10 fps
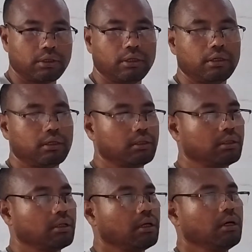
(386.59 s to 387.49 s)

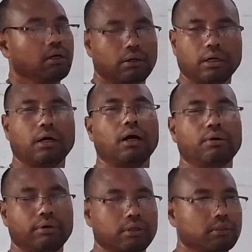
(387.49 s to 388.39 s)
in
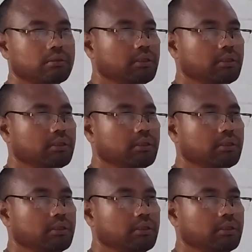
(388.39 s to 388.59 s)
our